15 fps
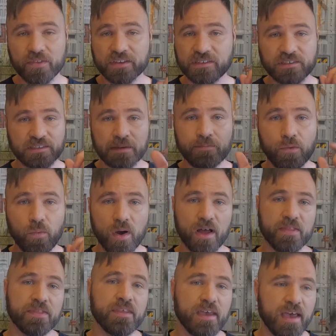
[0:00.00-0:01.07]
as number
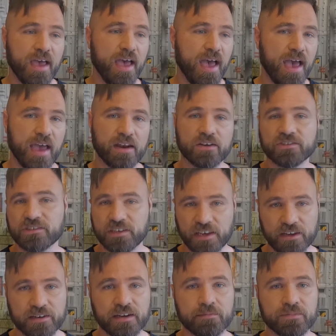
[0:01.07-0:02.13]
1, and I'll see
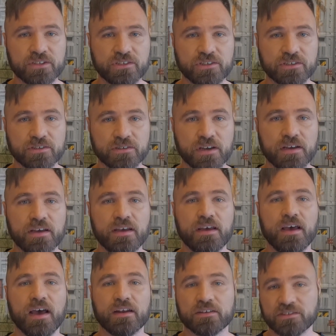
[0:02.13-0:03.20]
you in number 2. And
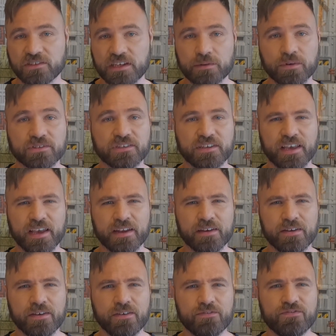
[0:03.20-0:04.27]
I'll see you once again
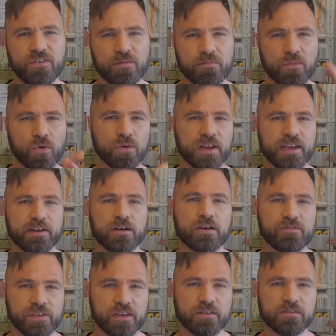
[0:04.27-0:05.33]
for more late night
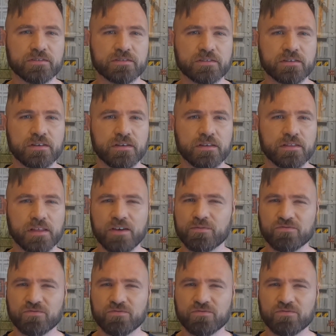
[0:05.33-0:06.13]
reviews. That